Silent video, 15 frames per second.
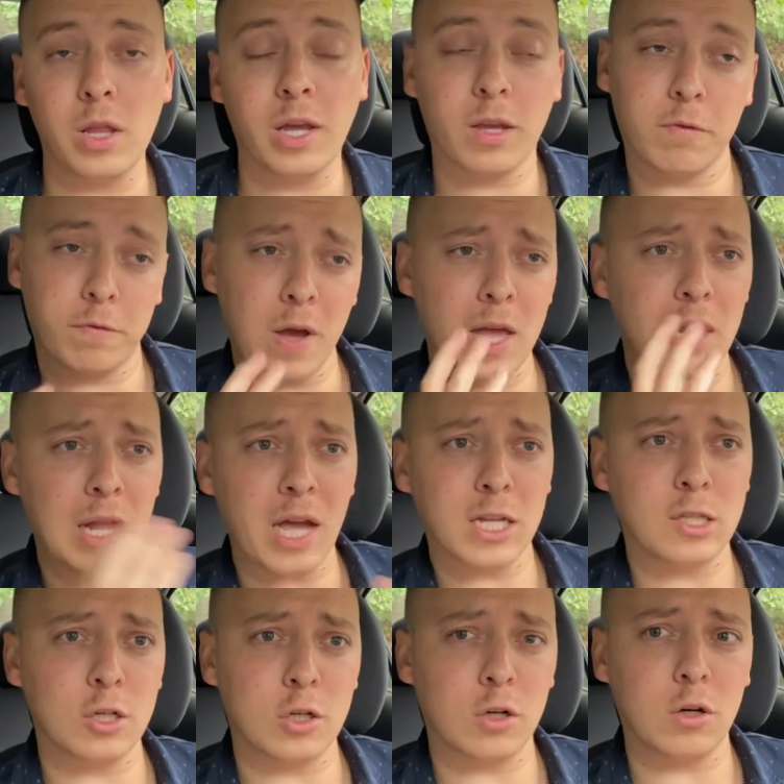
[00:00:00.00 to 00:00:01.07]
Like if I
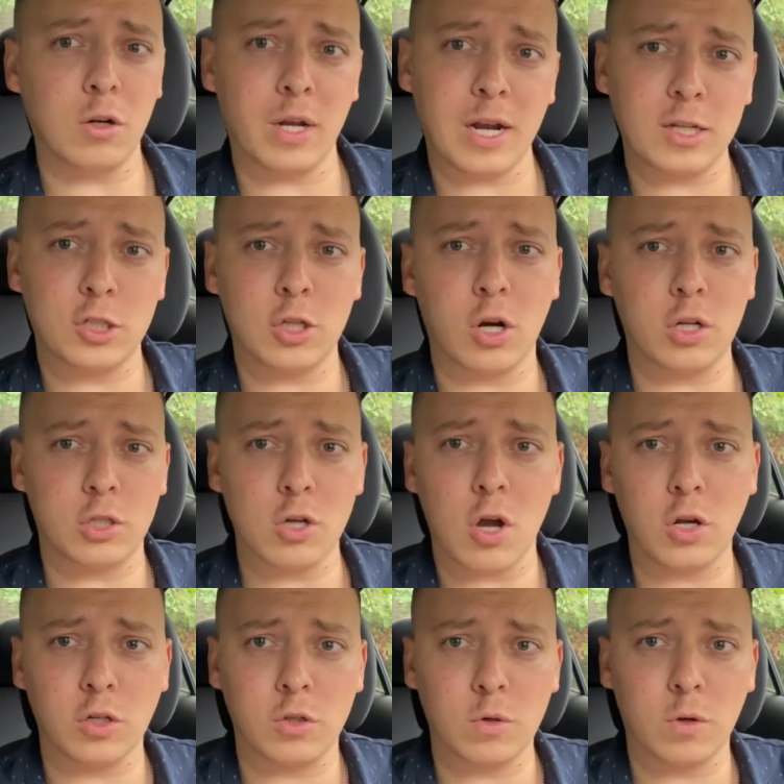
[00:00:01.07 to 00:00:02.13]
liked a girl and I started
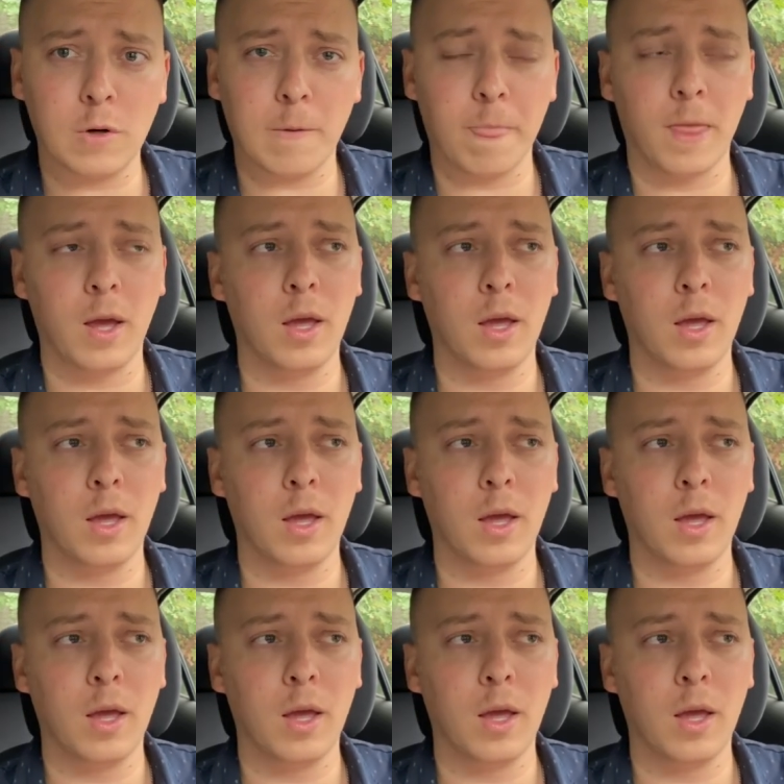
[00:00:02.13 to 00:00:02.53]
talking to her,